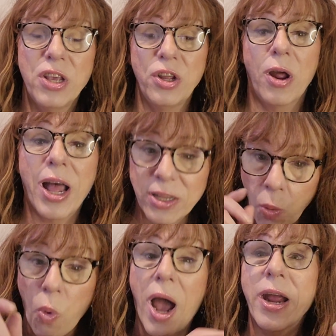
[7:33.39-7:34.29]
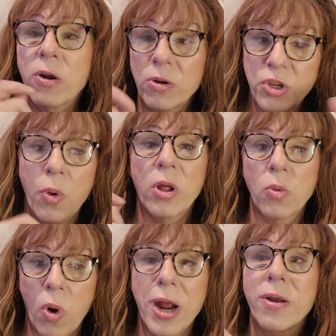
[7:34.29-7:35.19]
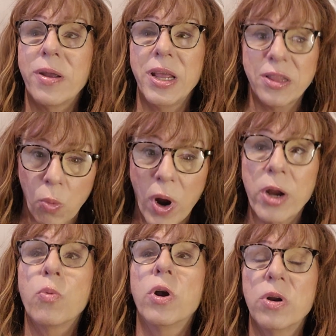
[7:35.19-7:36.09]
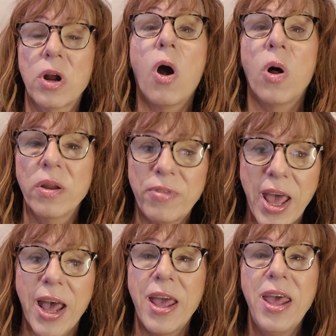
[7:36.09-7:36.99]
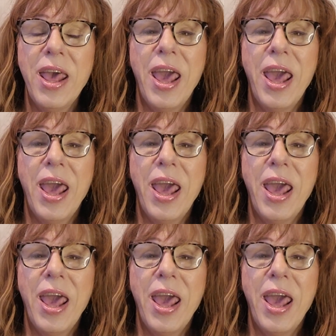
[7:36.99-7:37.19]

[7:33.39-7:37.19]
how to do all the wiring, the wire work, all of that.